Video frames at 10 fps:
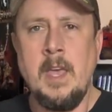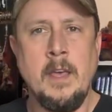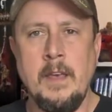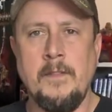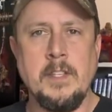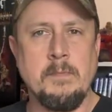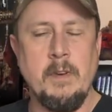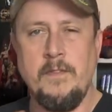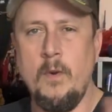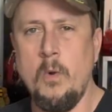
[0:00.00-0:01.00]
if it's
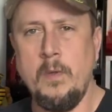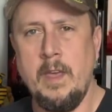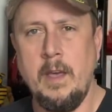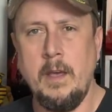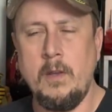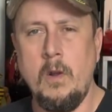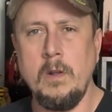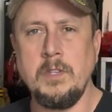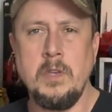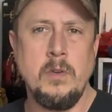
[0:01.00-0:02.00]
before the
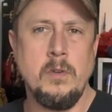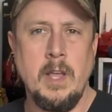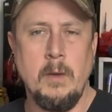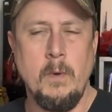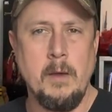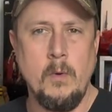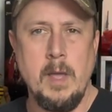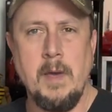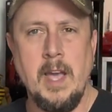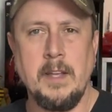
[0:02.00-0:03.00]
cartoon, like way
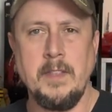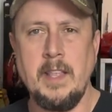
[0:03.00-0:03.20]
back in the